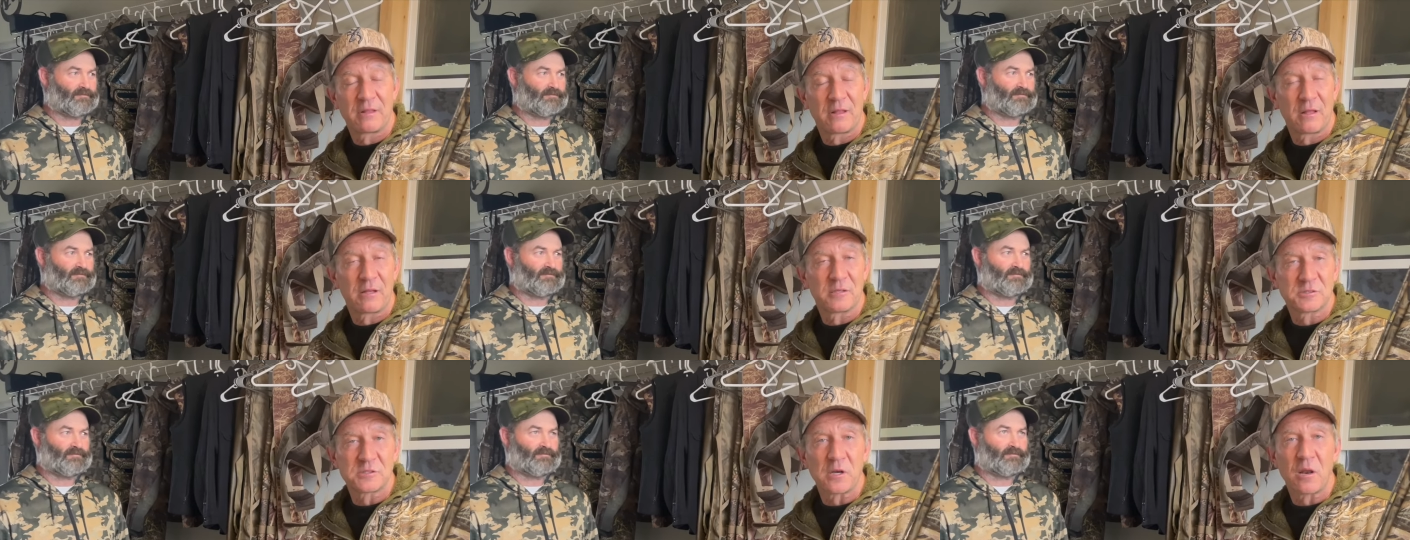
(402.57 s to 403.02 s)

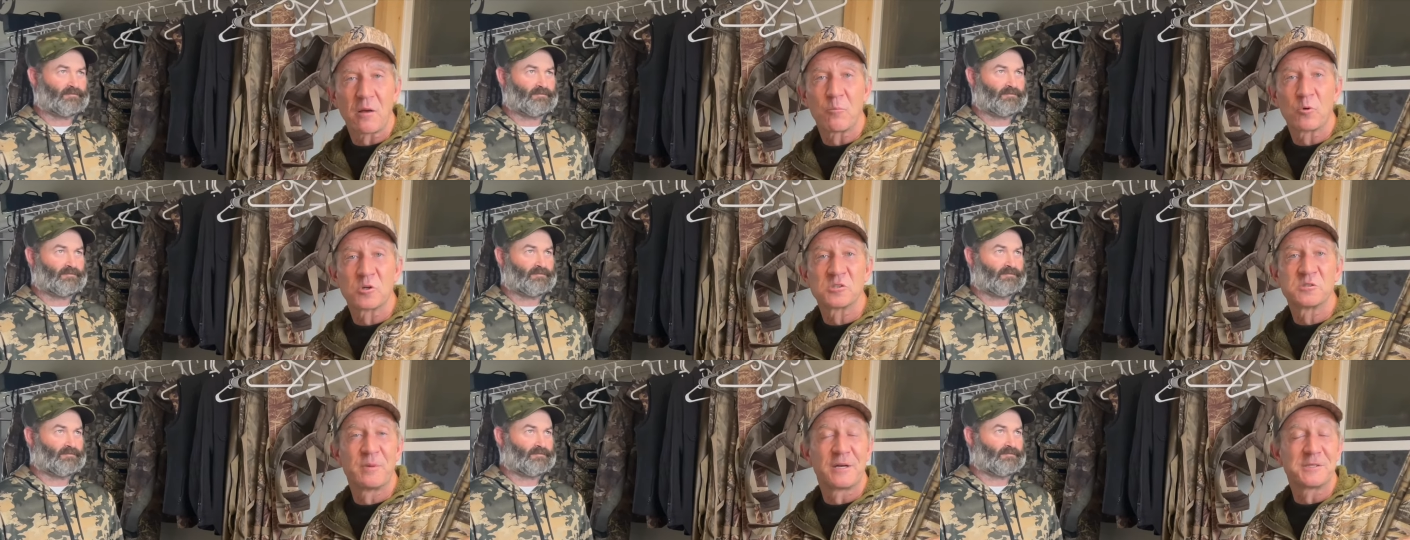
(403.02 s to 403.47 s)
Speaker 1: It's a lot
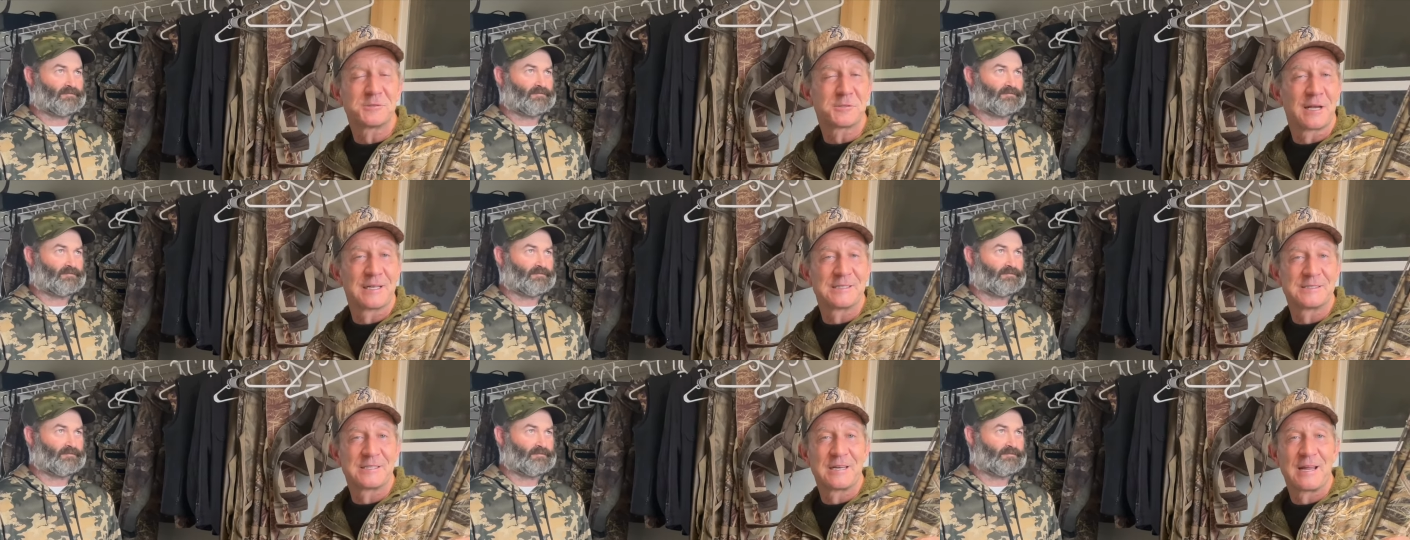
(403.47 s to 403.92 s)
more
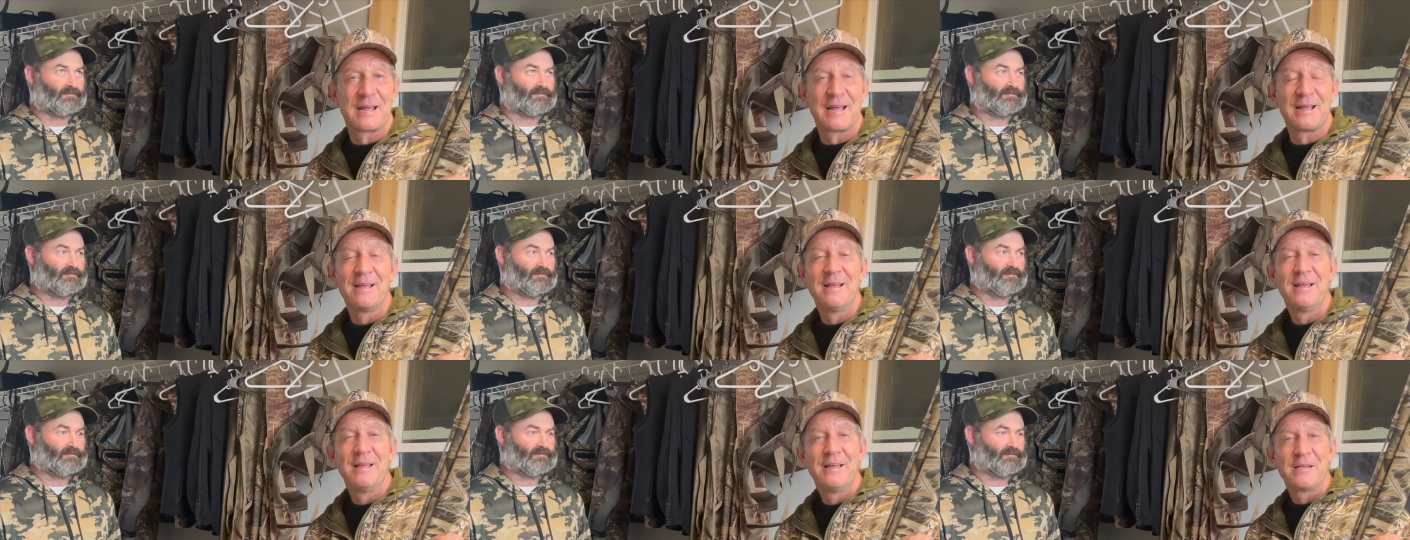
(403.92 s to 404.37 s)
specialized
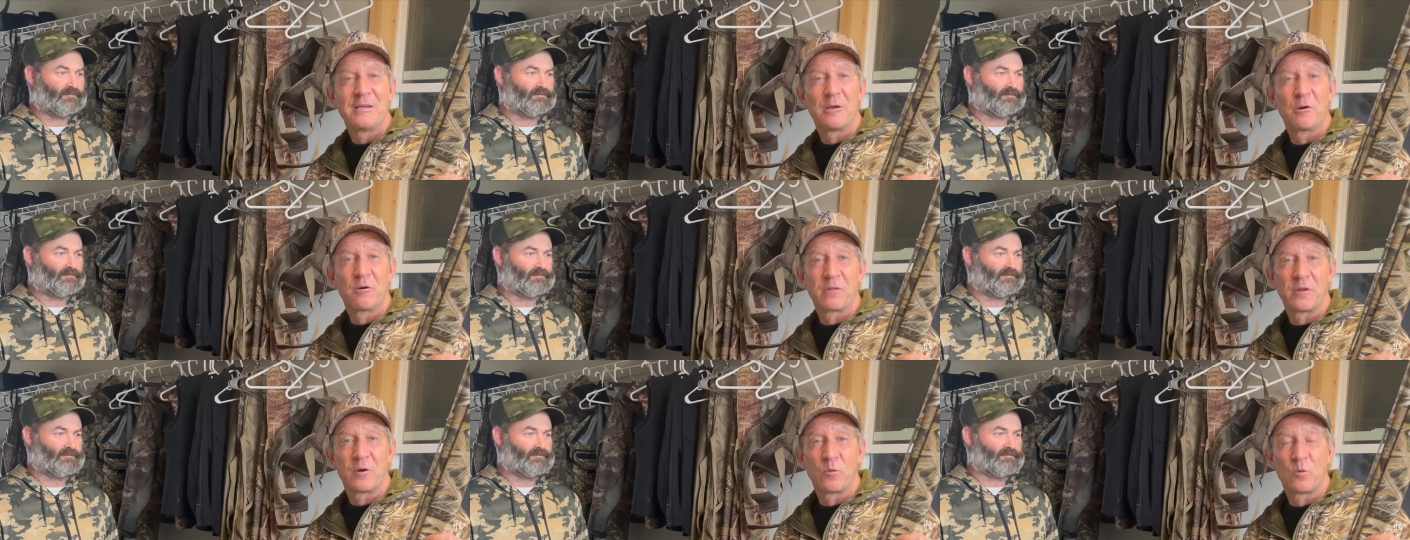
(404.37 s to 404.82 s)
today, you
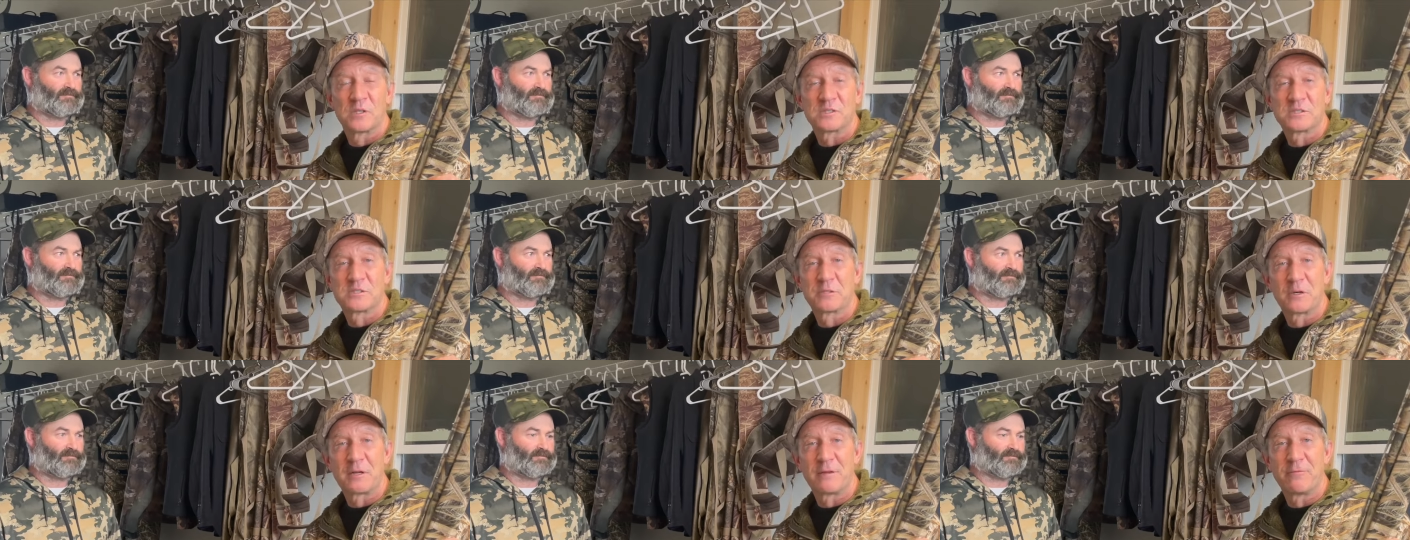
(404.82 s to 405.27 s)
know, than it was thirty,